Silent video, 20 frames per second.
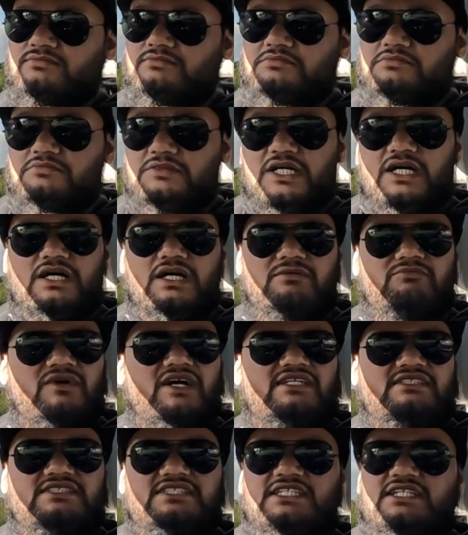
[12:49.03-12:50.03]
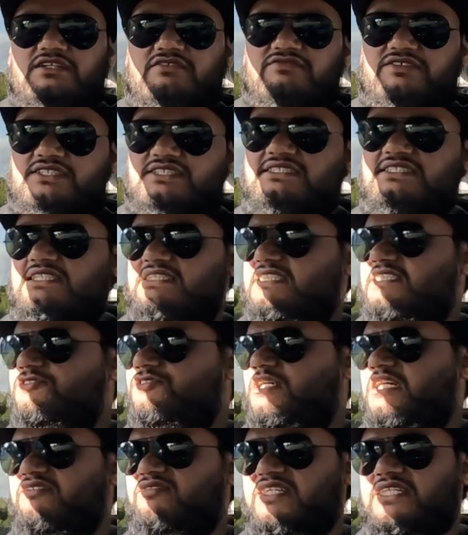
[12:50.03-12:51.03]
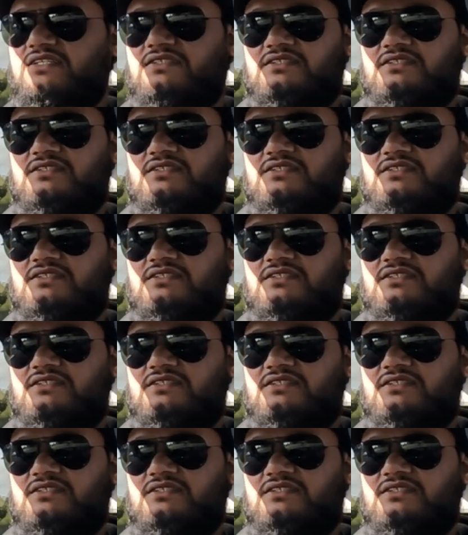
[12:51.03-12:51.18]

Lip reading: Ideal for city driving.